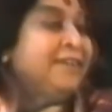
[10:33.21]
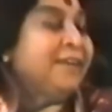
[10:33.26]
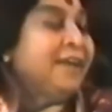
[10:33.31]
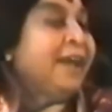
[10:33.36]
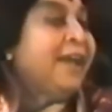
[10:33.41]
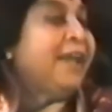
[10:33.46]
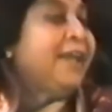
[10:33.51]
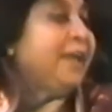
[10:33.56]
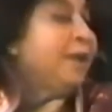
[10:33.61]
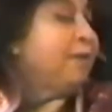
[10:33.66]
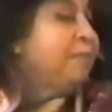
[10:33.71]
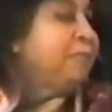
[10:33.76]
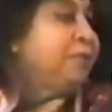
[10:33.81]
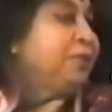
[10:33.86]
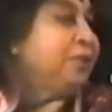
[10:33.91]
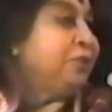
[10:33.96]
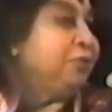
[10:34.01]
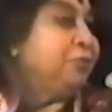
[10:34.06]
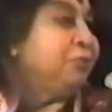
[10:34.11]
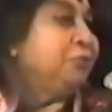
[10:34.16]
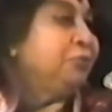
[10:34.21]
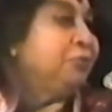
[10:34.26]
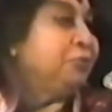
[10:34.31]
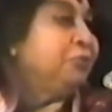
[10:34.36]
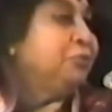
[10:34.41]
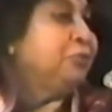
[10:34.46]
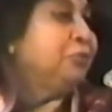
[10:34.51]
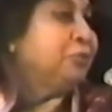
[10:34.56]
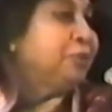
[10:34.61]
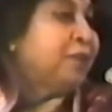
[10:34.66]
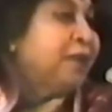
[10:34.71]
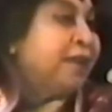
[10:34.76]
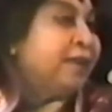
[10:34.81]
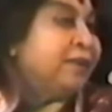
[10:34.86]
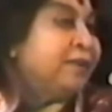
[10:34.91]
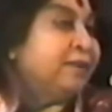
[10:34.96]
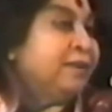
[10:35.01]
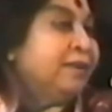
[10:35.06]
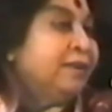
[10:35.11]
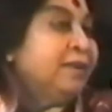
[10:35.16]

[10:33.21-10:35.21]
I am with you, you know that.